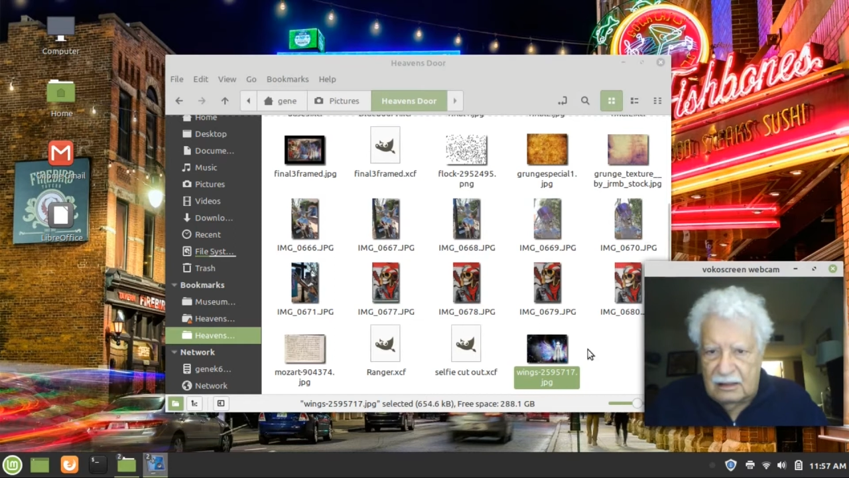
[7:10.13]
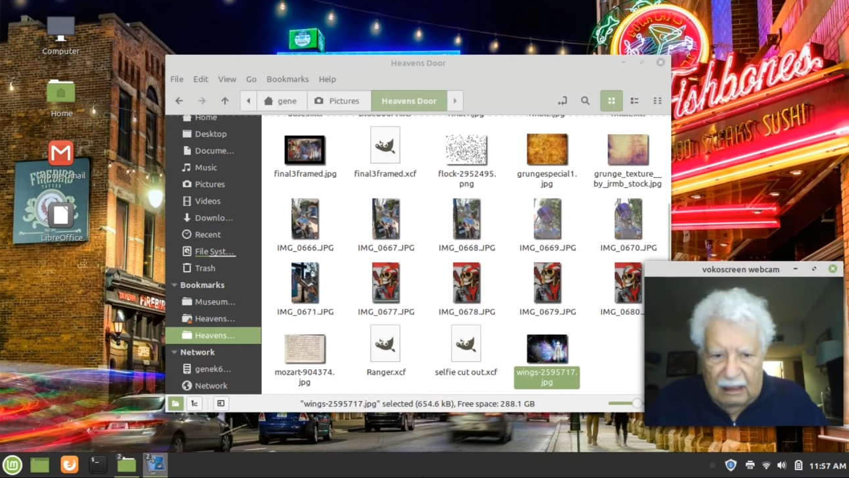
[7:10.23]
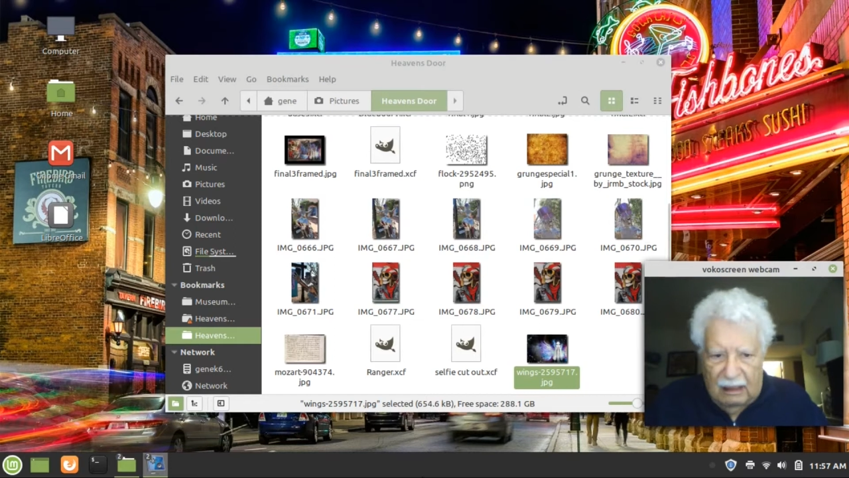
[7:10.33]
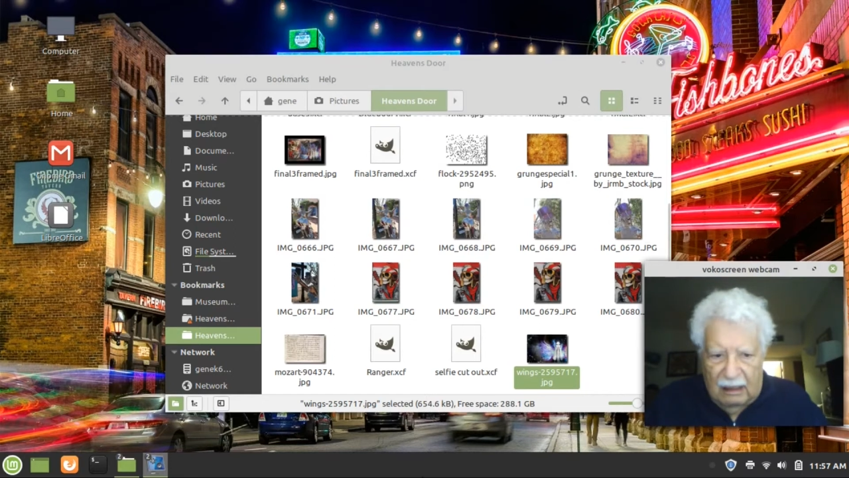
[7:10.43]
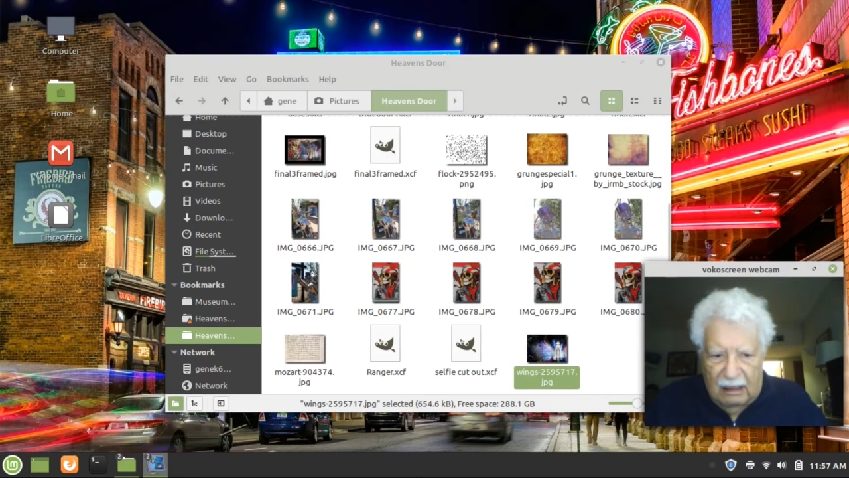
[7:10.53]

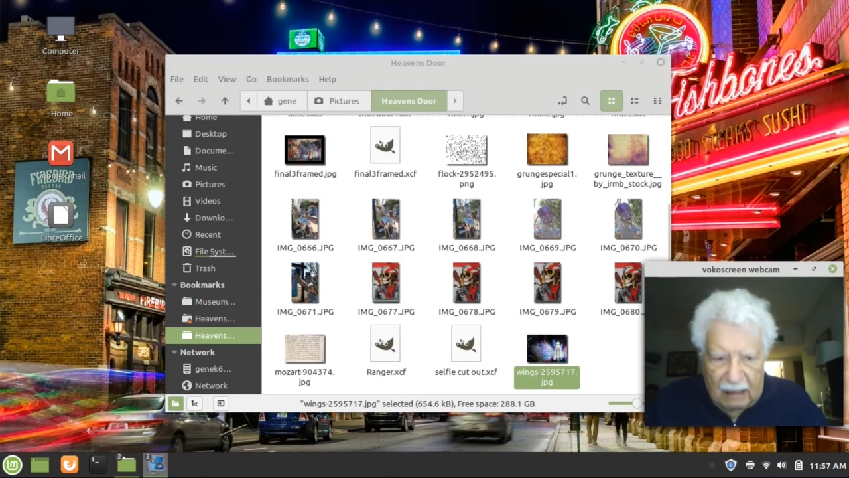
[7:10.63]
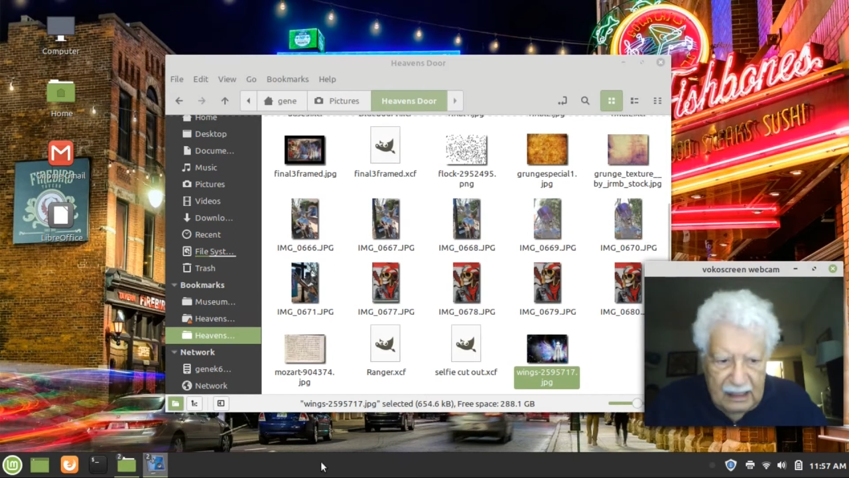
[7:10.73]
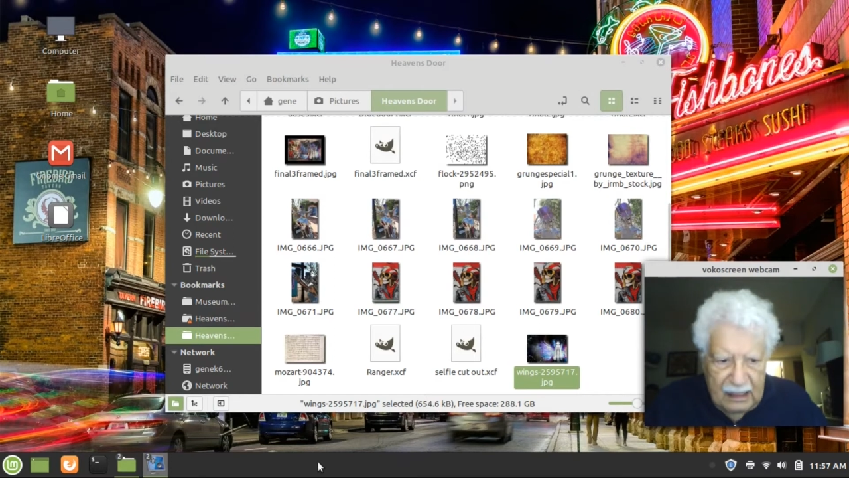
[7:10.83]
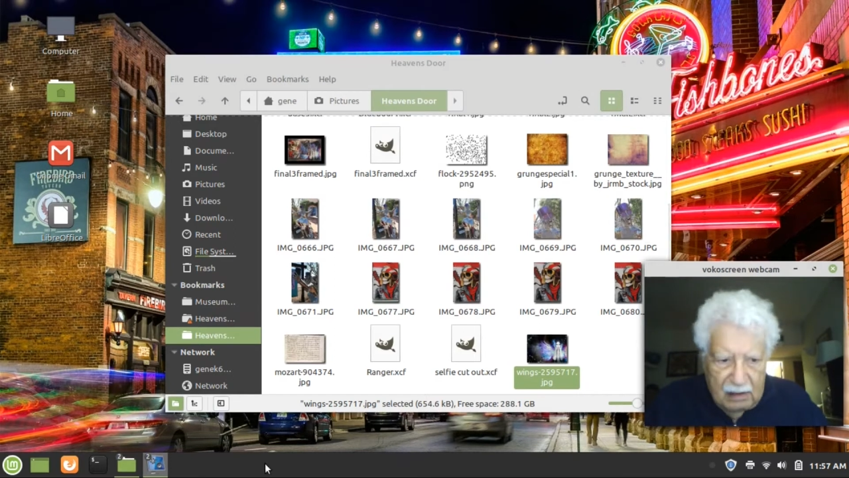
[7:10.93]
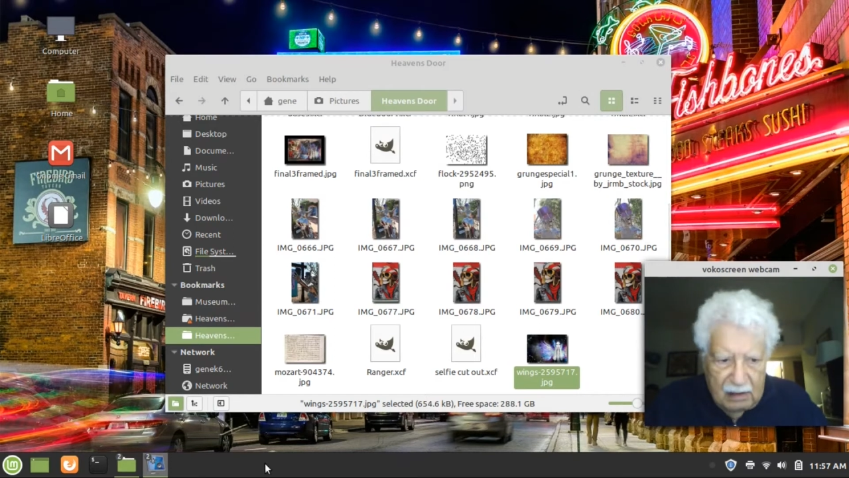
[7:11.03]
kind
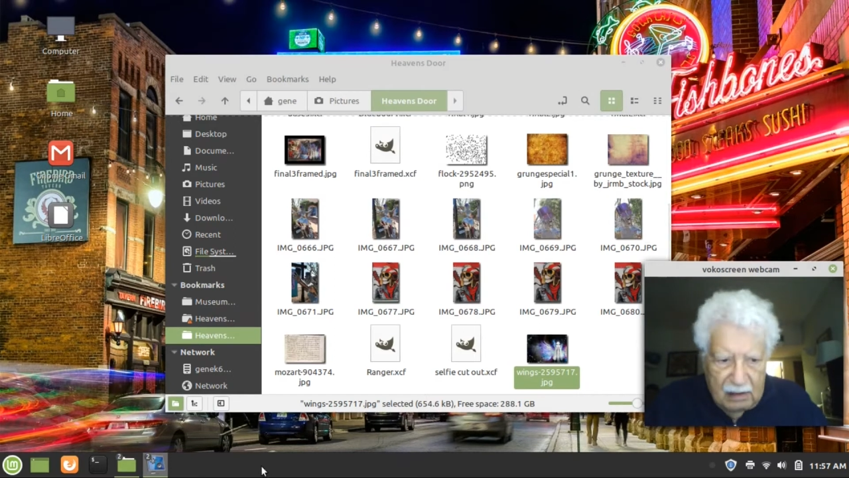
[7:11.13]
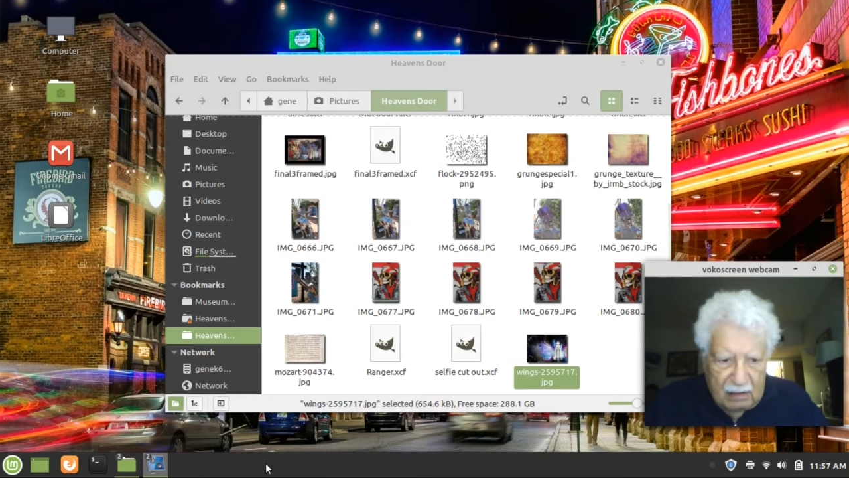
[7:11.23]
of